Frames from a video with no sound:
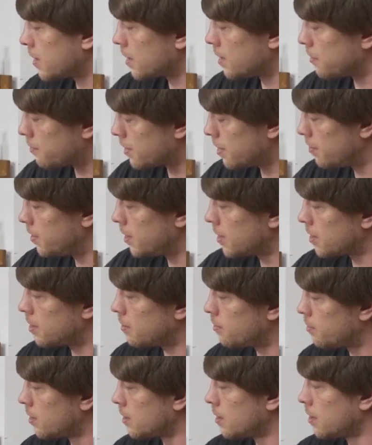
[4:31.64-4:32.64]
In the box we
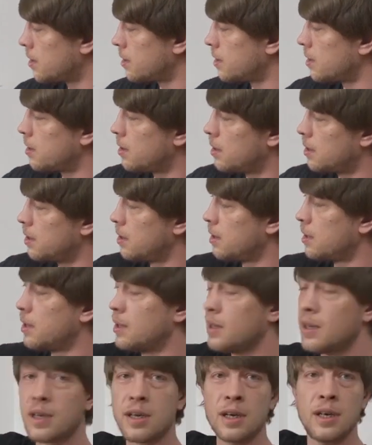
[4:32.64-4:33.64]
have a clip cord,
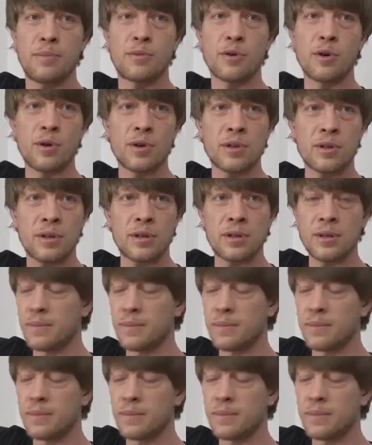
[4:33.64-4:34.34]
the RCA